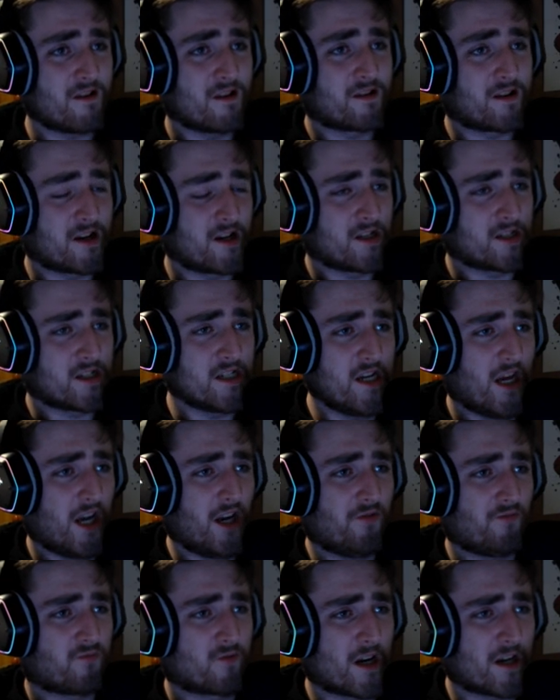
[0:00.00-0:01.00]
taking
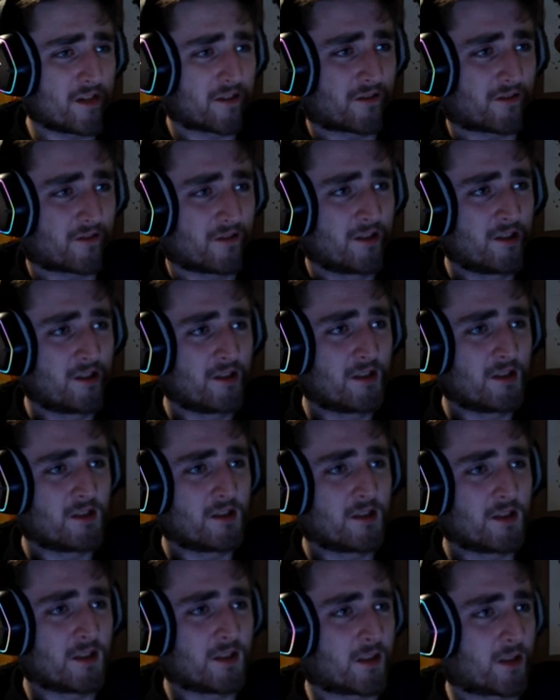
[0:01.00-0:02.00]
his rest.
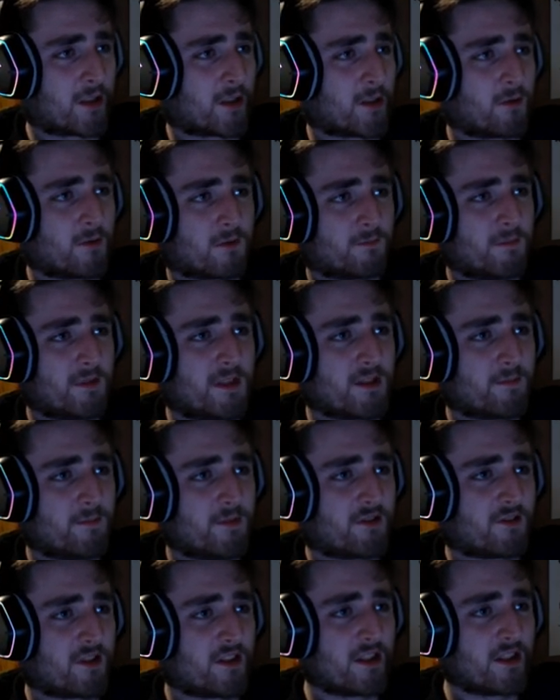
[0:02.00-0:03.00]
Don't make me
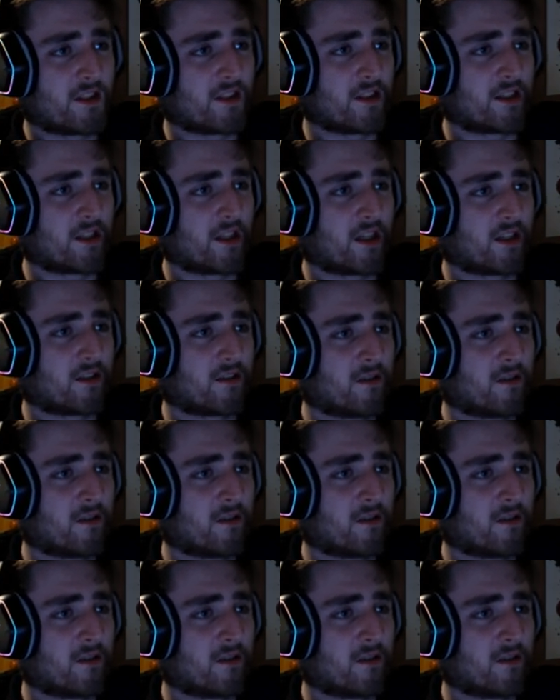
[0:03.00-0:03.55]
say it again.